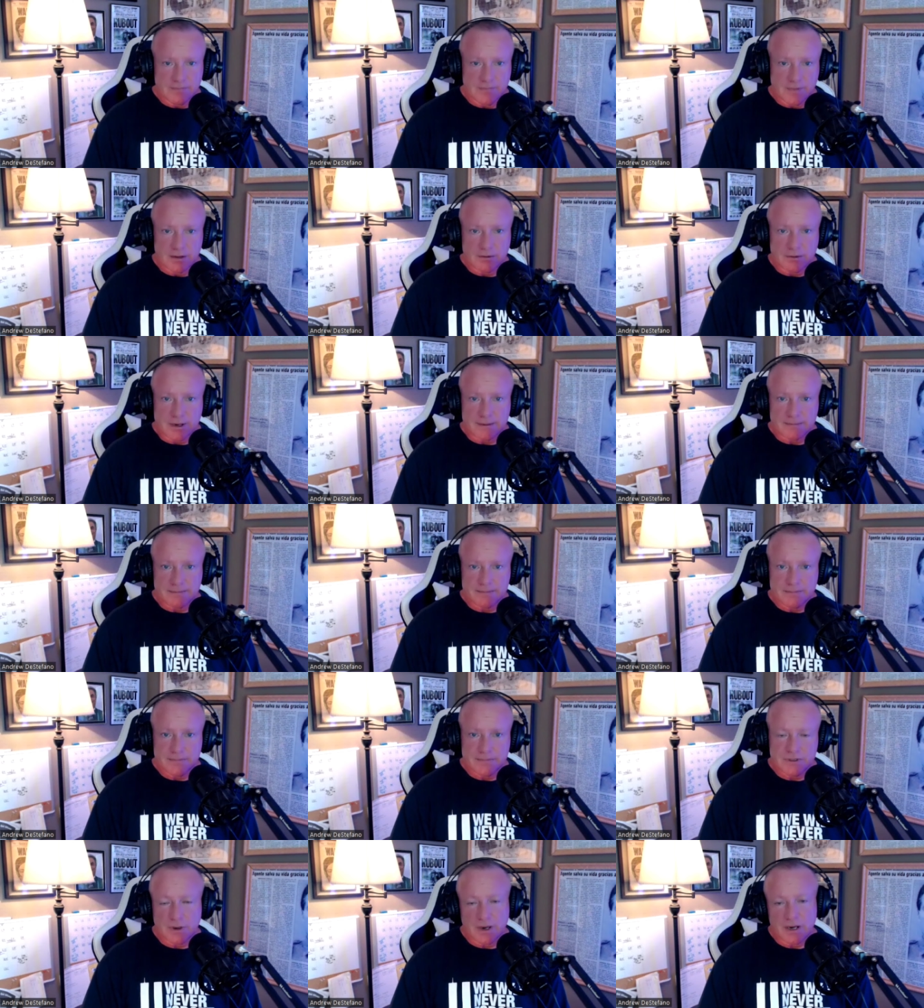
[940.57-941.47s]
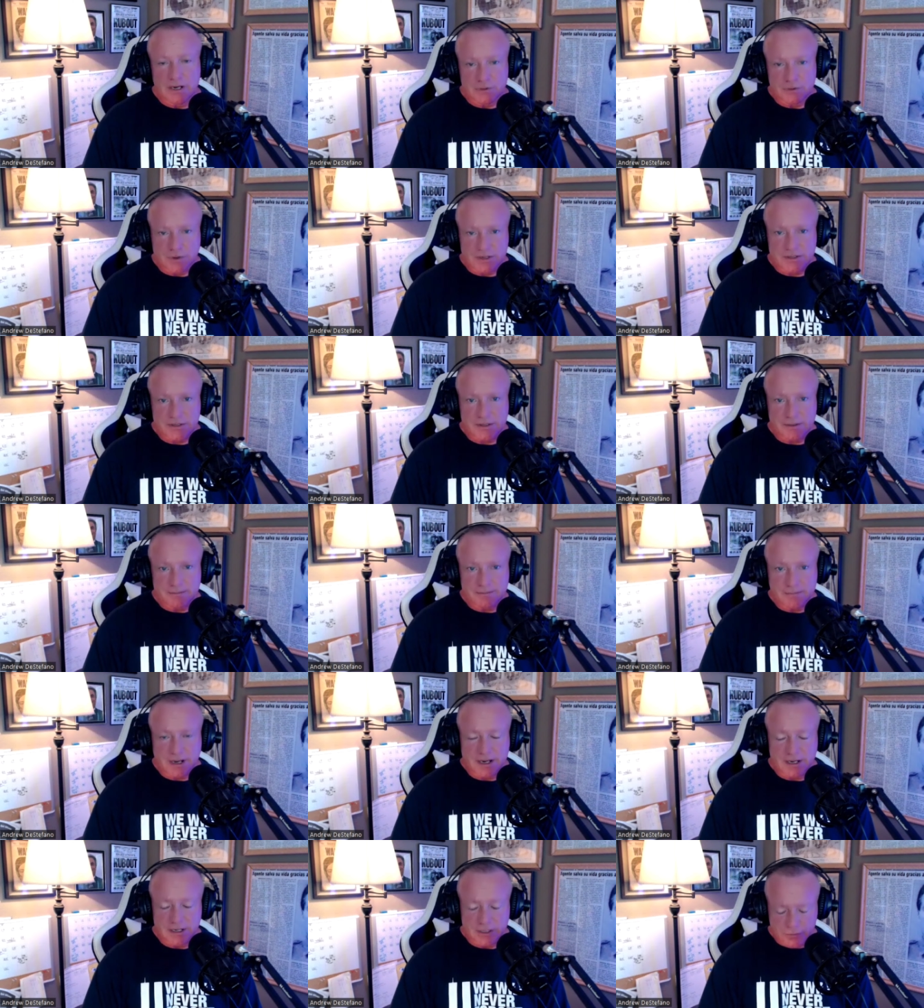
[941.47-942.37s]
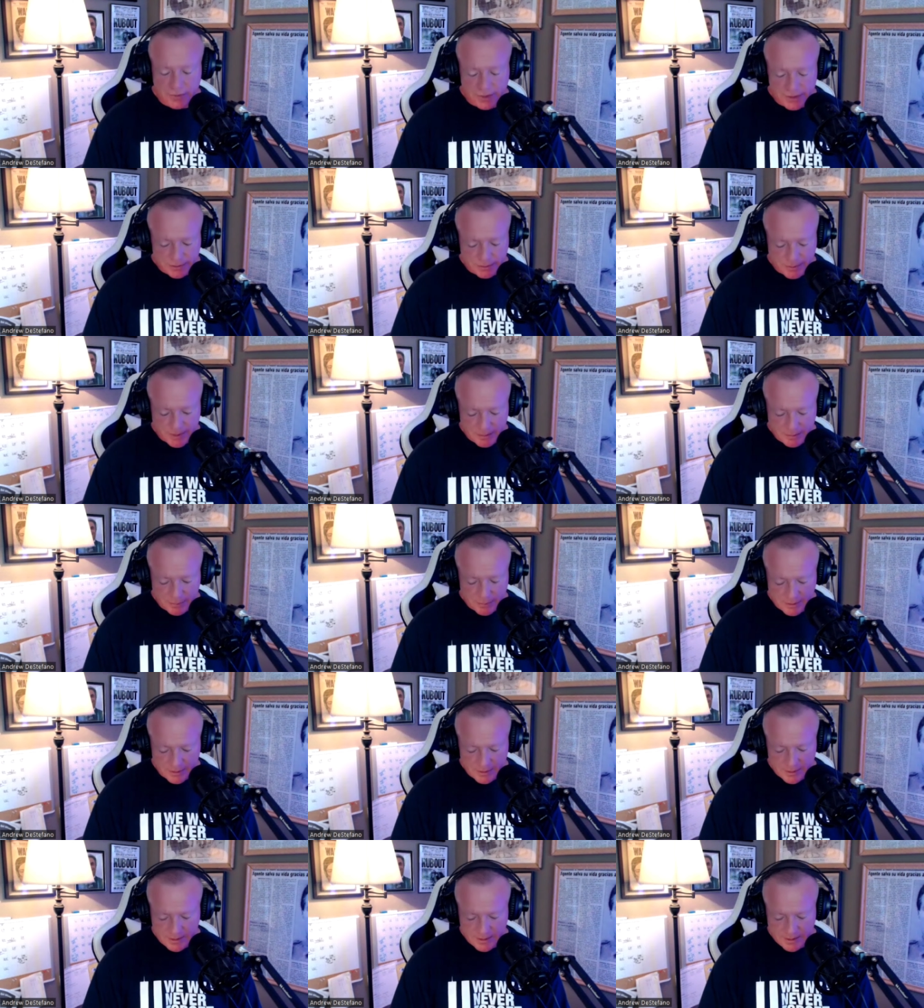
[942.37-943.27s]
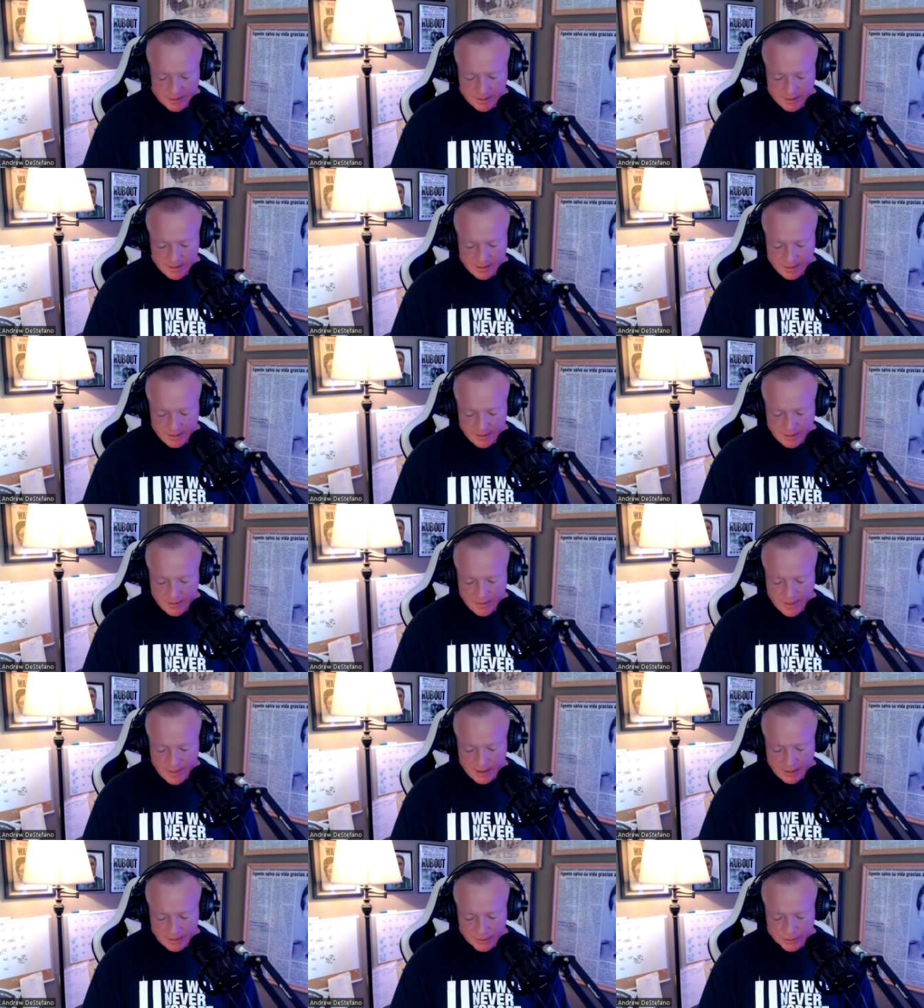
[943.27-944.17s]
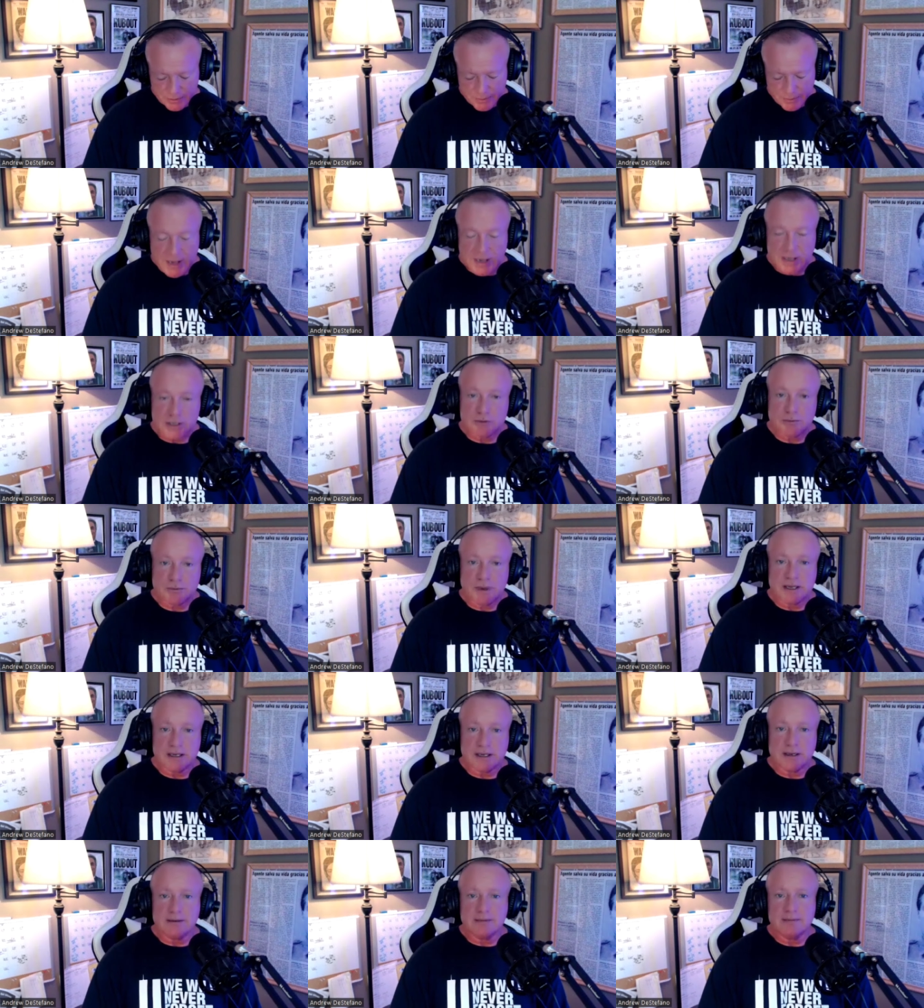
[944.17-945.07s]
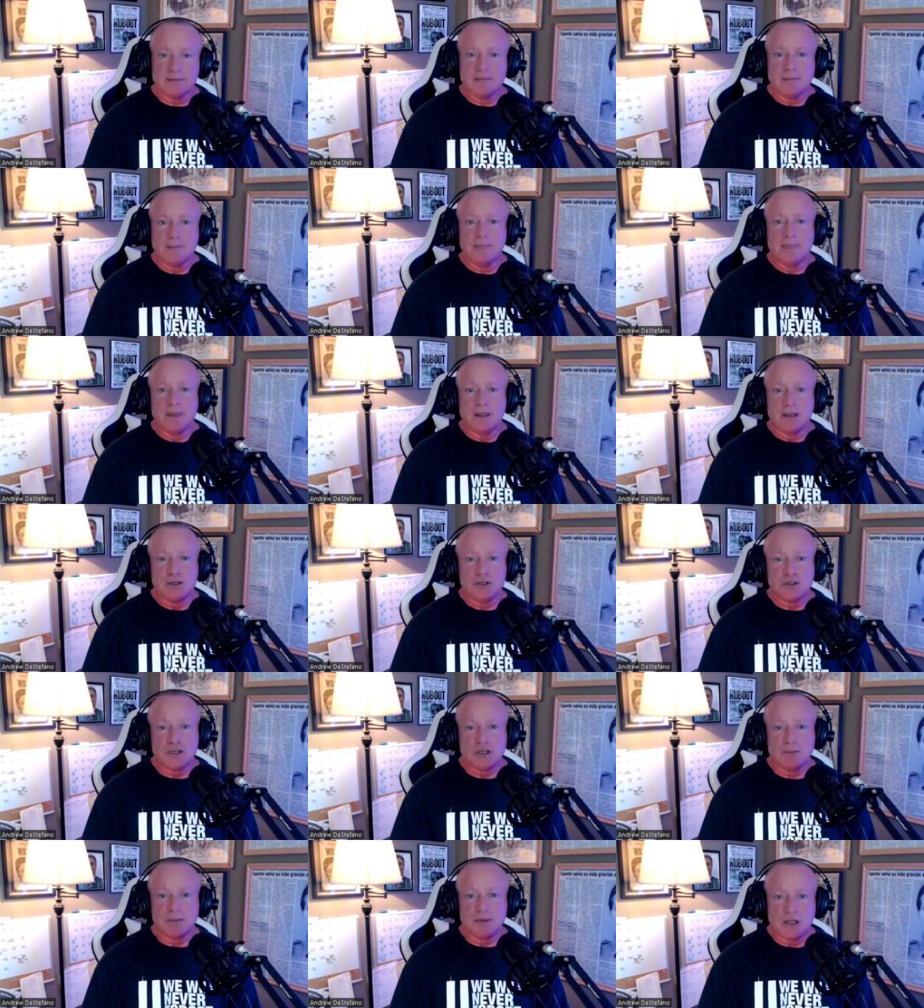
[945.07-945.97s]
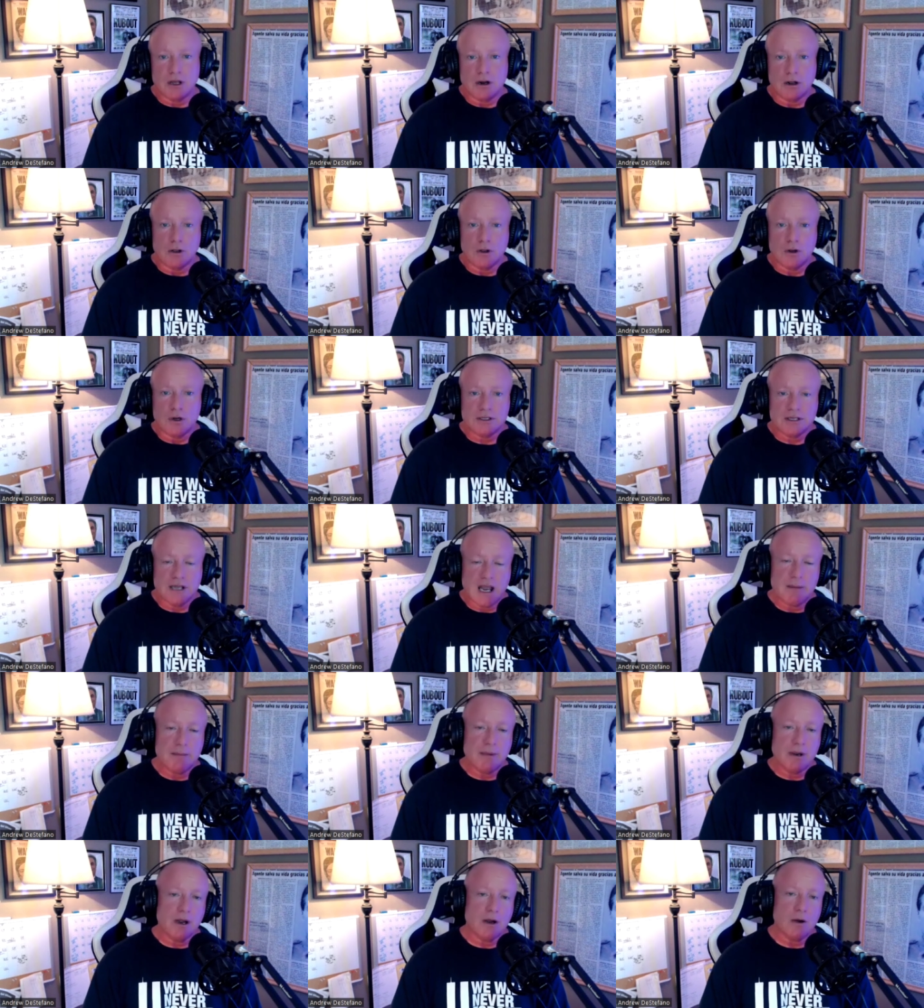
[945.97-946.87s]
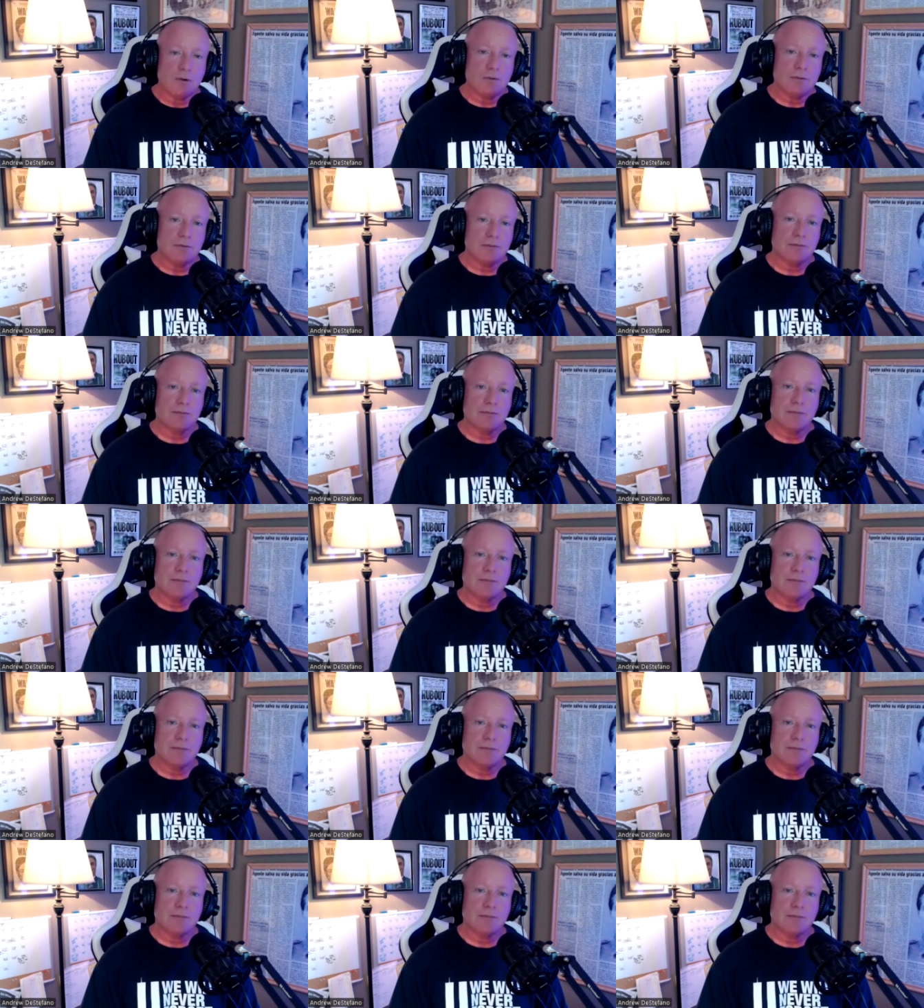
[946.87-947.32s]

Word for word: All right. So I addressed them. I addressed people that are Spanish speaking. Should have been done a long time ago.